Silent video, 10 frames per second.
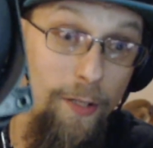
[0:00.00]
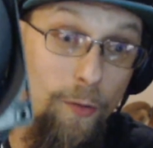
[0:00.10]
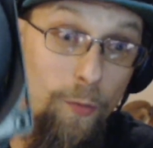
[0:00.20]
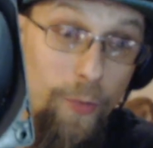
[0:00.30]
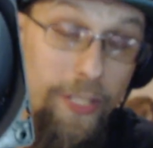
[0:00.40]

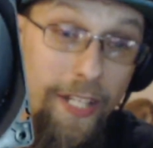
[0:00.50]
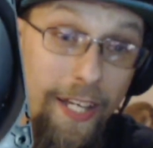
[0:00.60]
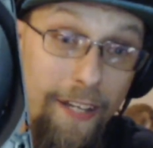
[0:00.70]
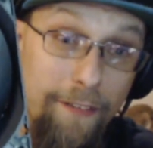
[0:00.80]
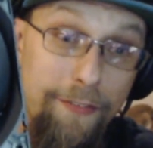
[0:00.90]
we
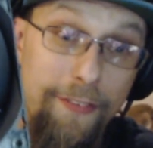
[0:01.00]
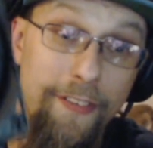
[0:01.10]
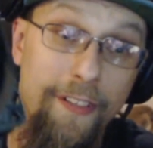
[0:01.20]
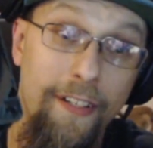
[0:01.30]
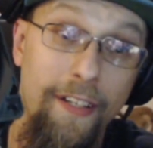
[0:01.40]
have
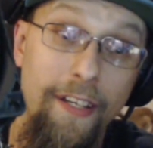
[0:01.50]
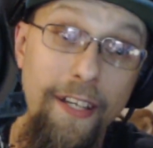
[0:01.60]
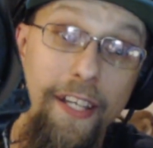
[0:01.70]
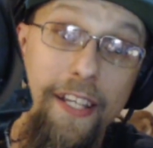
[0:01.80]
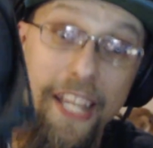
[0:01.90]

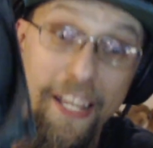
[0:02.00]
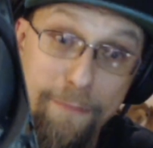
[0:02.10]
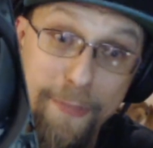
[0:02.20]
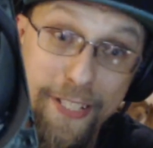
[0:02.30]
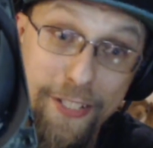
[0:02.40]
an
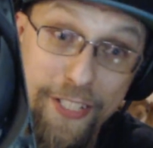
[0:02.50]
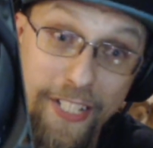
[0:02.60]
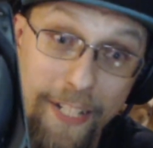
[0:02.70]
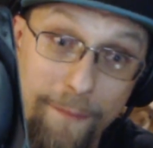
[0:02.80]
FPGA.